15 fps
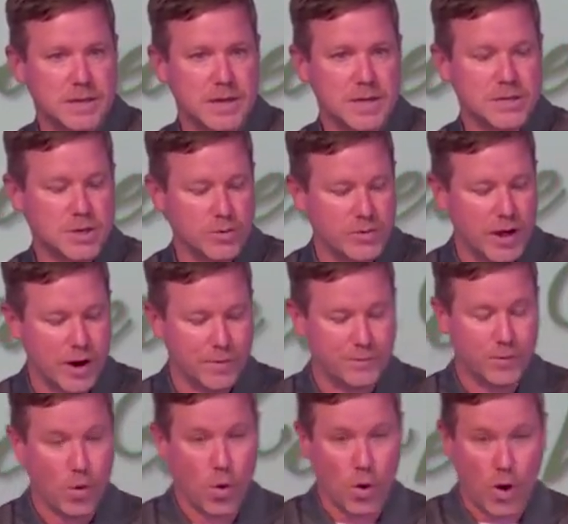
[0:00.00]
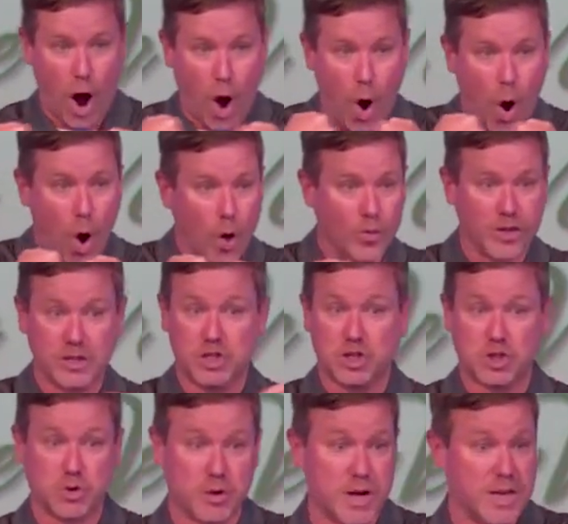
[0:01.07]
So, therefore, all the
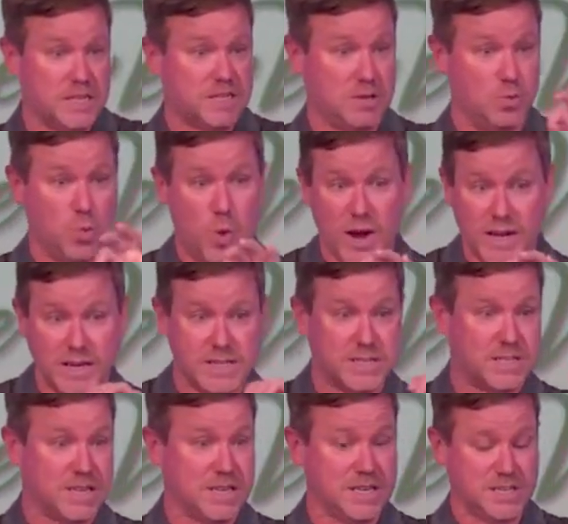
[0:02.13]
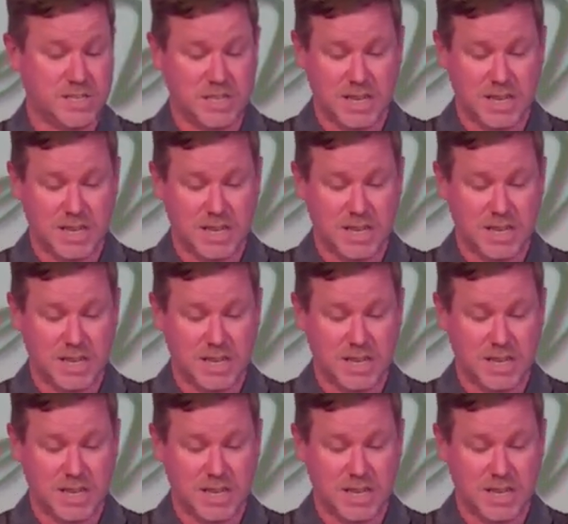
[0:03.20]
strengths and weaknesses,